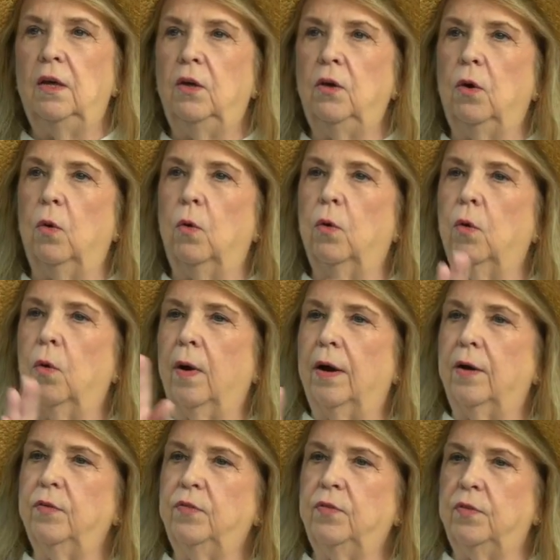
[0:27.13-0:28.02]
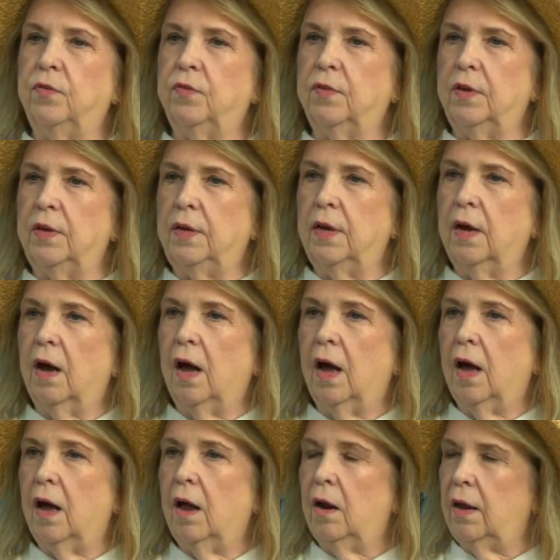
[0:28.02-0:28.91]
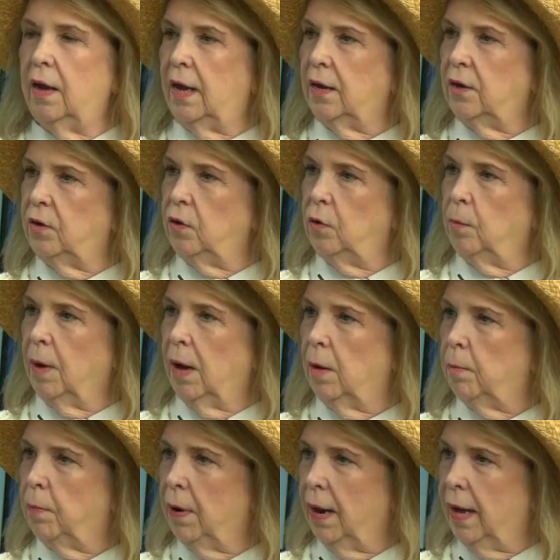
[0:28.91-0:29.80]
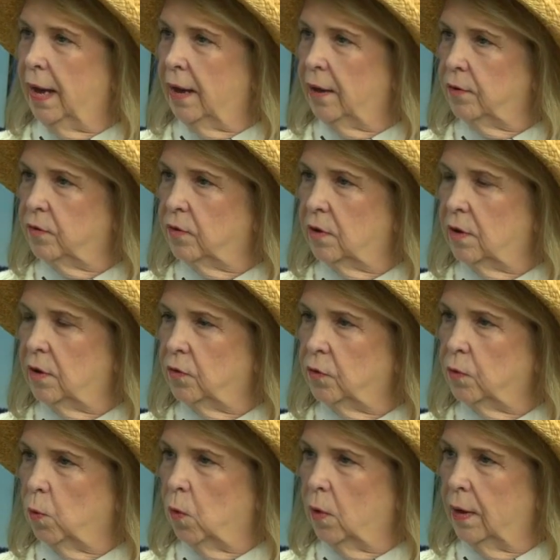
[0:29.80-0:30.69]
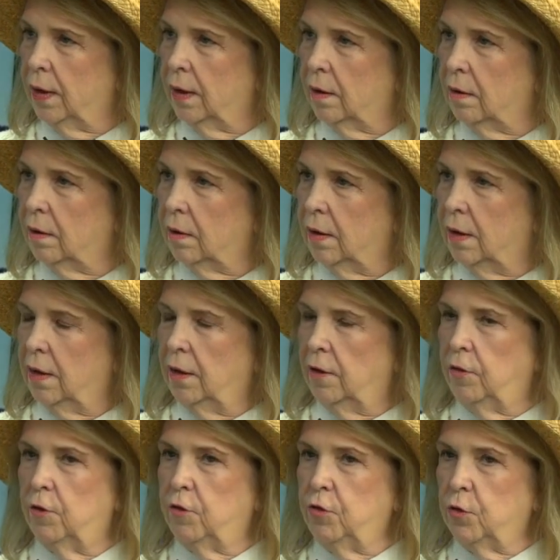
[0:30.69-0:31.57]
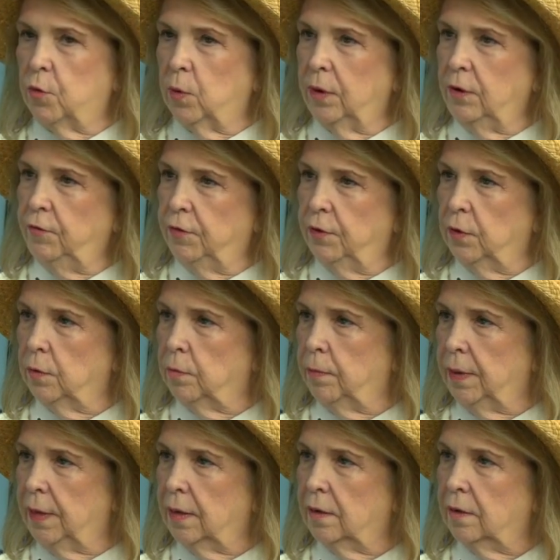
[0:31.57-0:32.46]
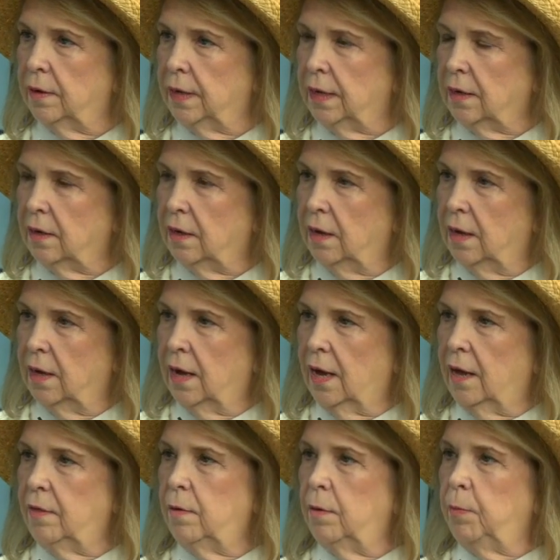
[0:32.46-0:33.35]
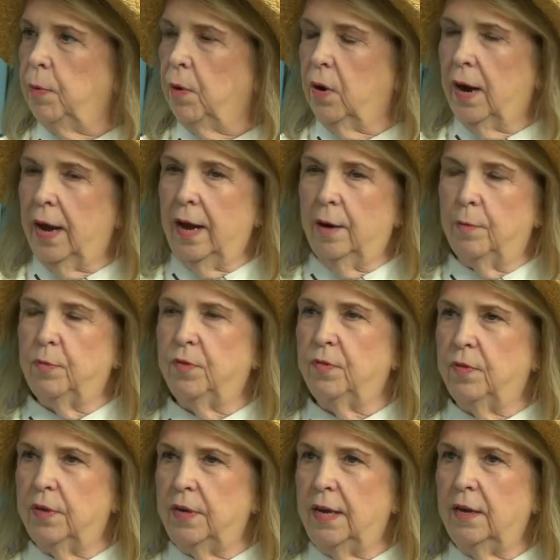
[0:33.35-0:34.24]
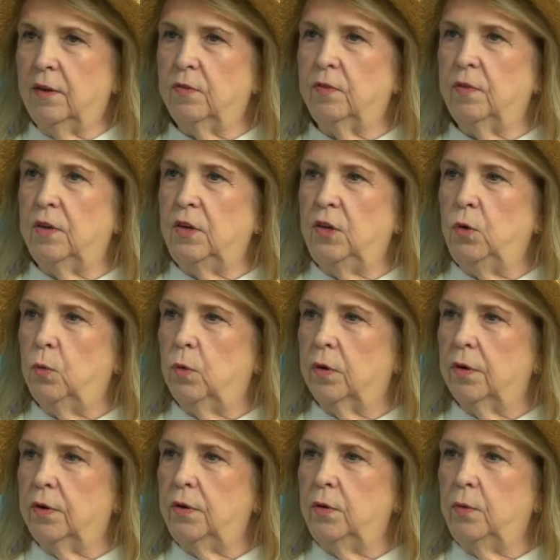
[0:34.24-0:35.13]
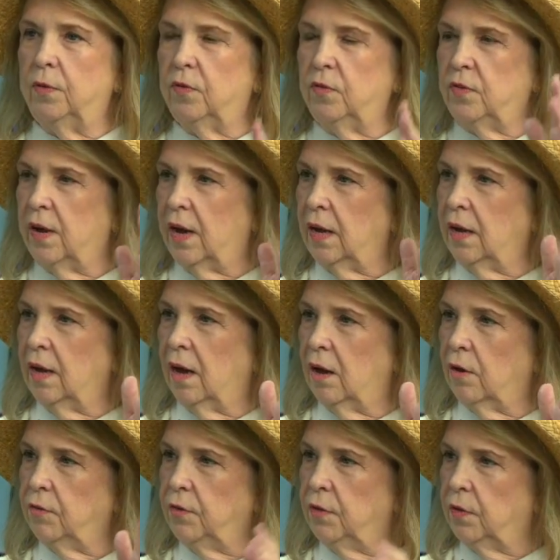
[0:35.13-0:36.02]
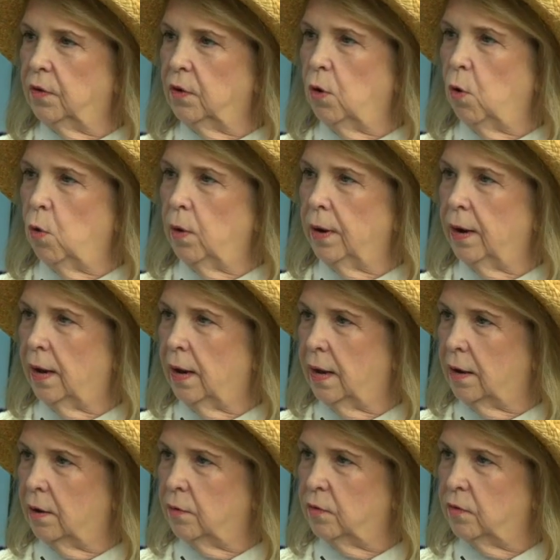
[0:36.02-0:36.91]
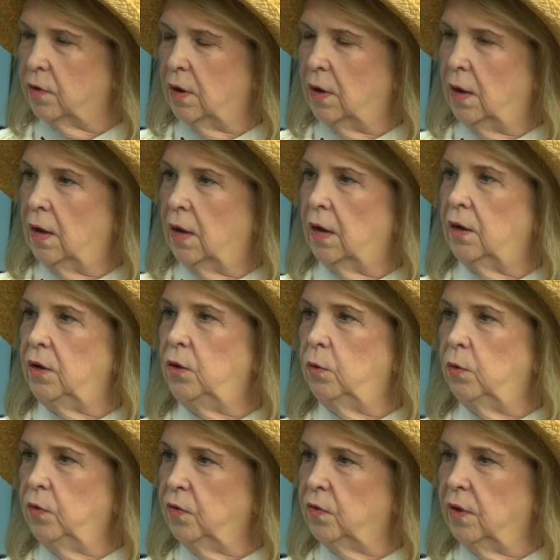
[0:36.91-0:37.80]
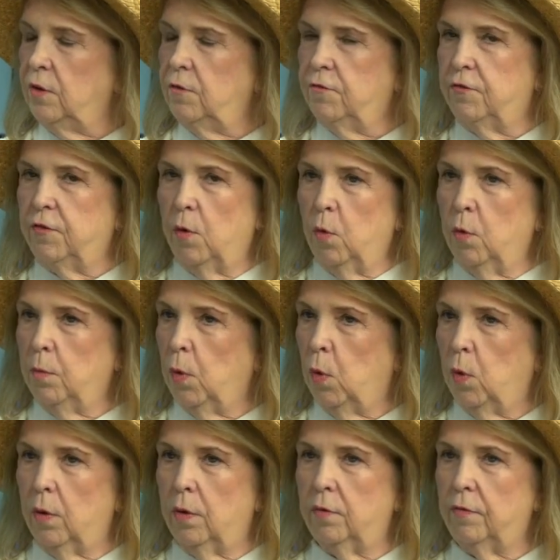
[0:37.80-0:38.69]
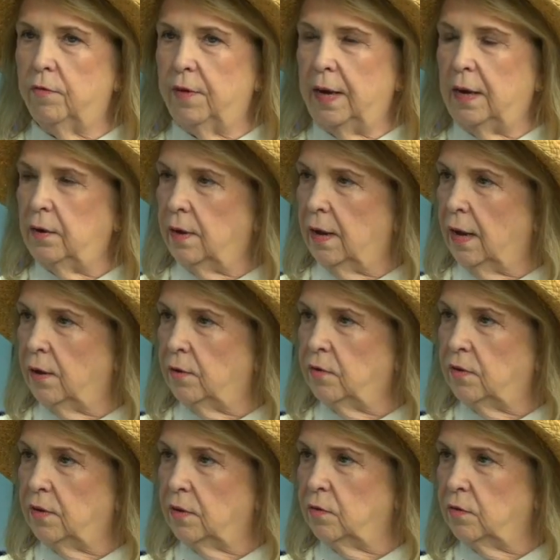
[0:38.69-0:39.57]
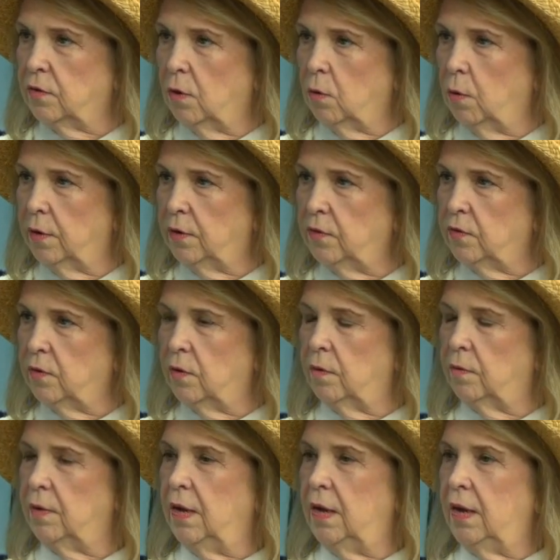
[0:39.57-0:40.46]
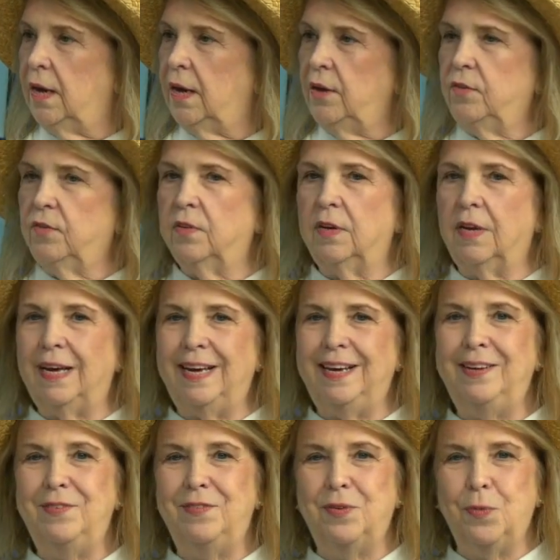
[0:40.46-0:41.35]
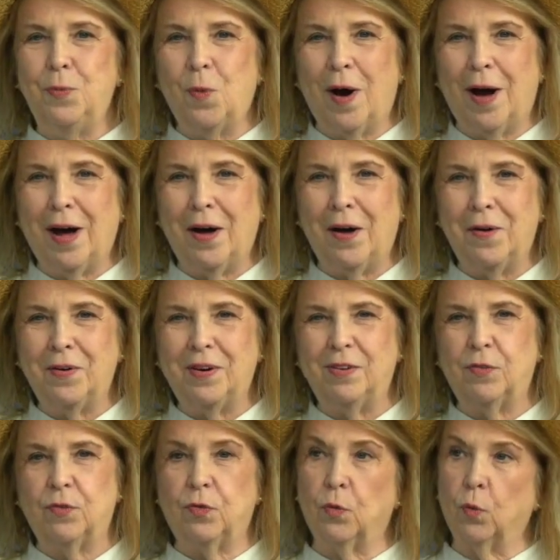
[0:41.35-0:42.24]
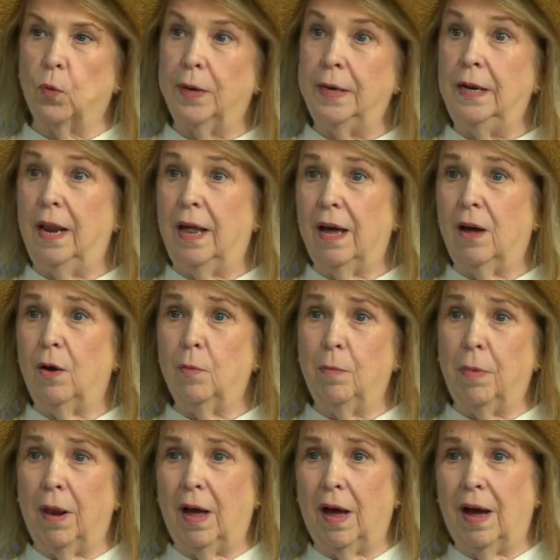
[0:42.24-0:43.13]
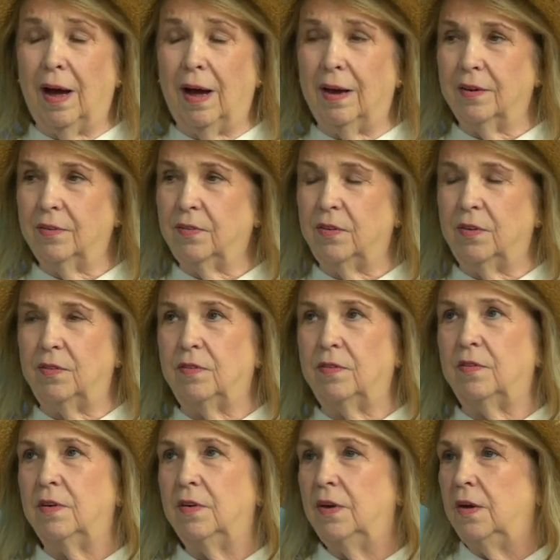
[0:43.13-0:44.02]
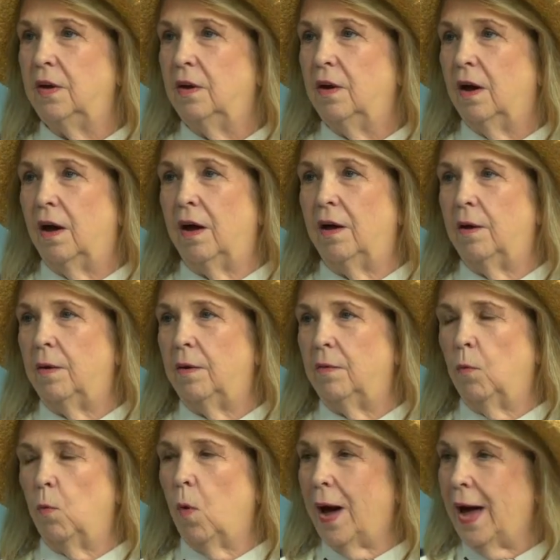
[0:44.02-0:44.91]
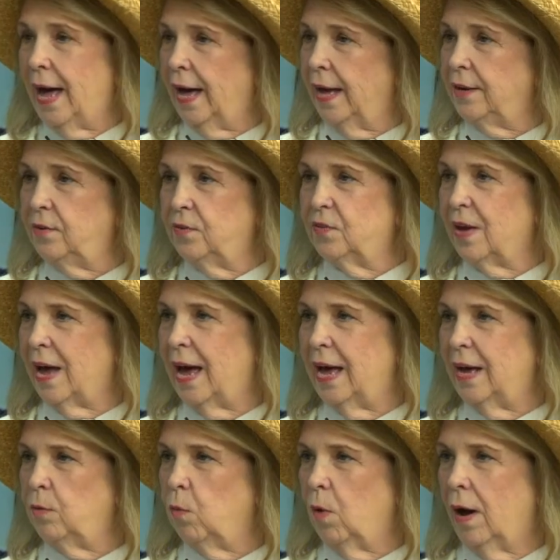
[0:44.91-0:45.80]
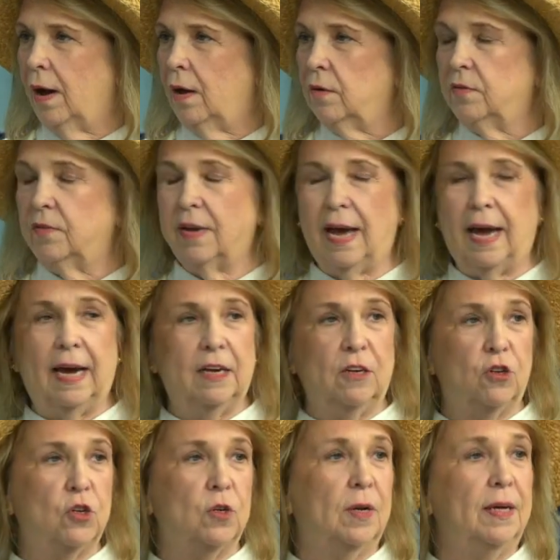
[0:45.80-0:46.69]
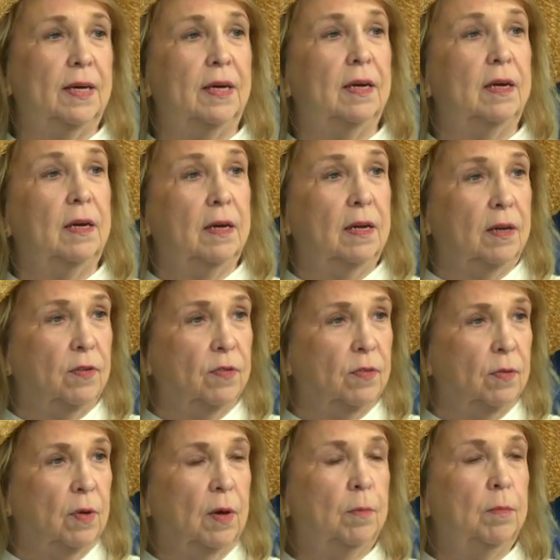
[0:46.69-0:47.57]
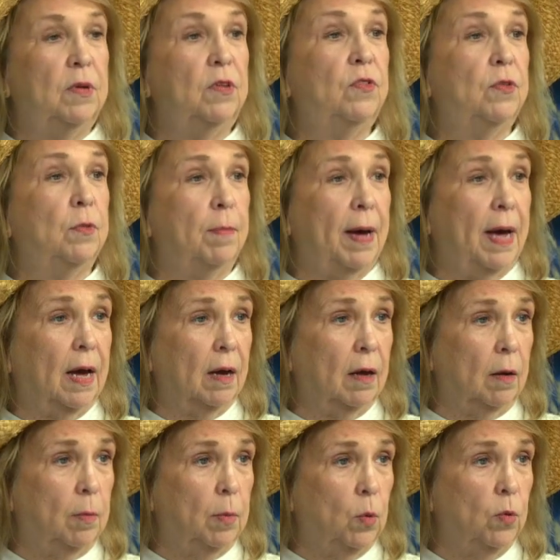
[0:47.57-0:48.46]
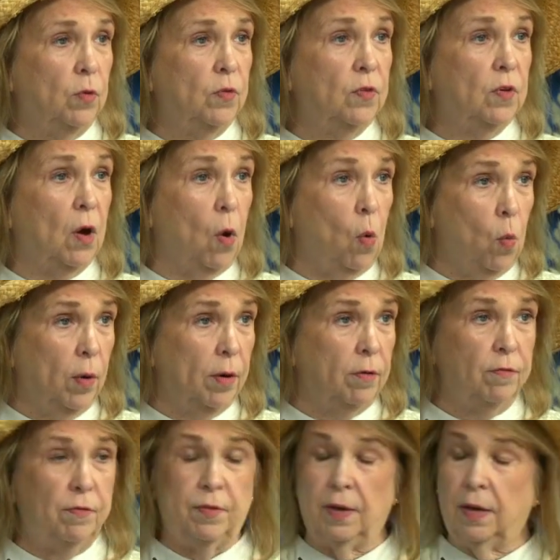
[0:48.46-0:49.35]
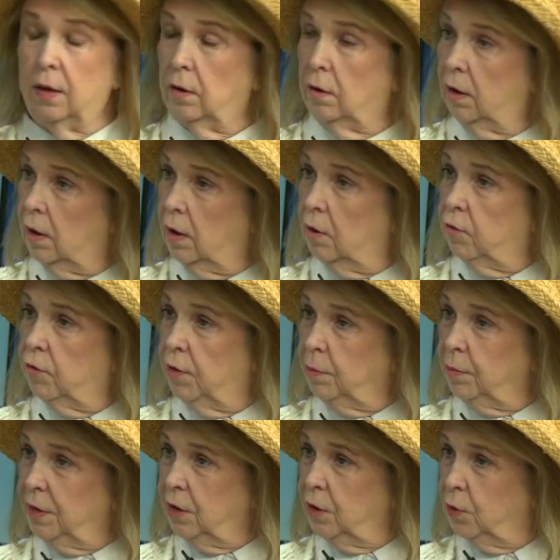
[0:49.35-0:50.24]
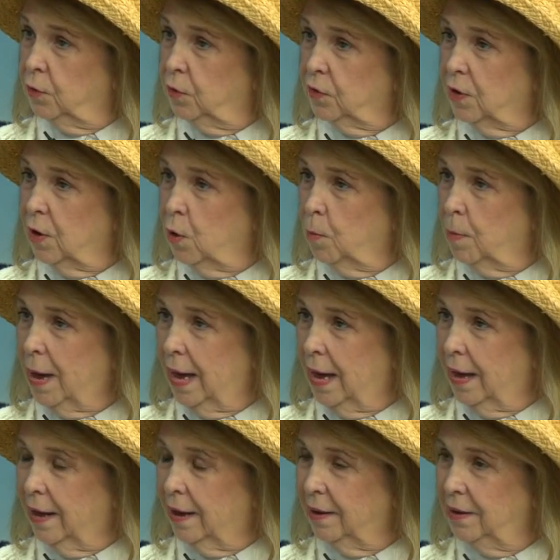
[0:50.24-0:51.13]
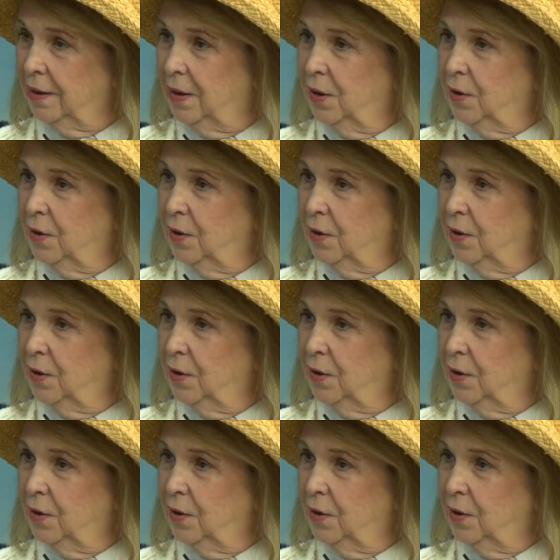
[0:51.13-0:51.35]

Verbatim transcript: You go across to City Hall at Dumont Plaza as well, the Threefoot building. And then perhaps the next thing you want to do is take off to the courthouse, yeah. and you'll see four more fantastic stories. So it's an easy walk. It's three long blocks. It's uh, wide sidewalks. Actually, it is Mr. McLemore's cornfield from years go by.